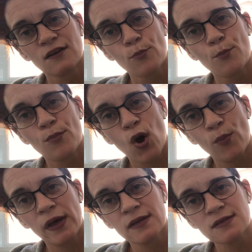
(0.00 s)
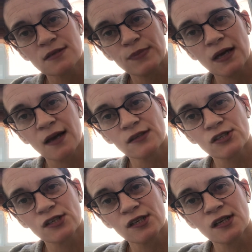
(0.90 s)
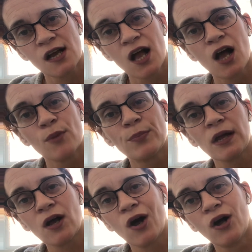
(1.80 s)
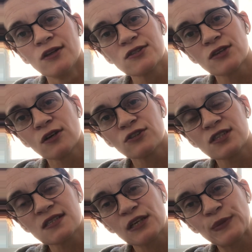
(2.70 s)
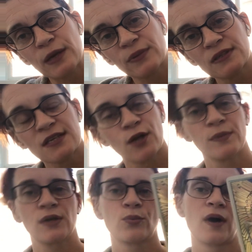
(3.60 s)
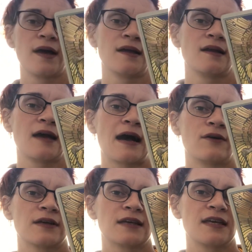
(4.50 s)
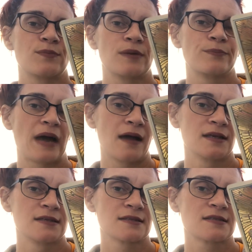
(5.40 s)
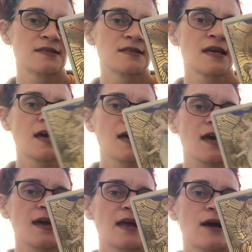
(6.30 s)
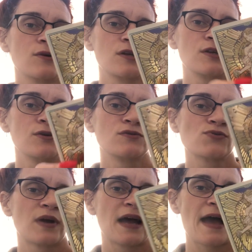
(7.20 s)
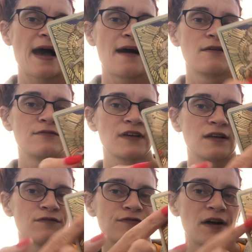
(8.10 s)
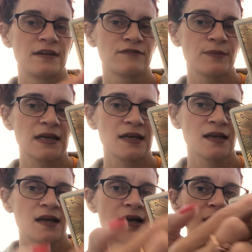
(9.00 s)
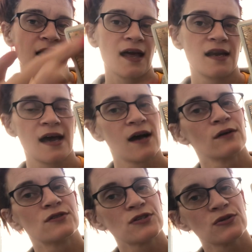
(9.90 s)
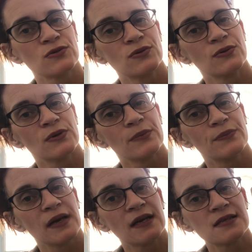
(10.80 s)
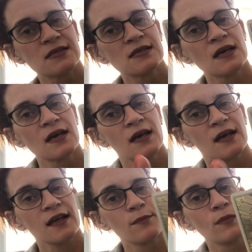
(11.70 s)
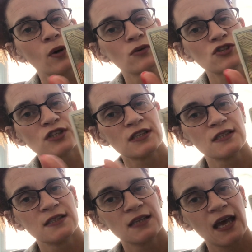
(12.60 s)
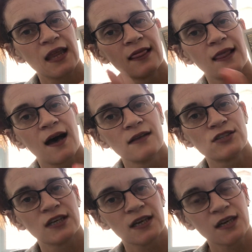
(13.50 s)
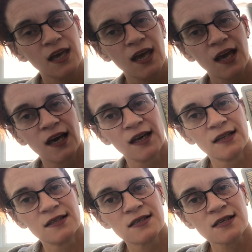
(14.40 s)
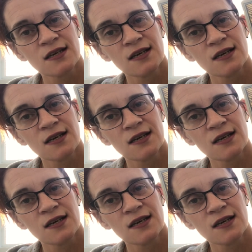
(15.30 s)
moment behind her, but also she's going to be able to tell me what how to keep it balanced and how to use what I have in front of me and how to mix emotion and logic and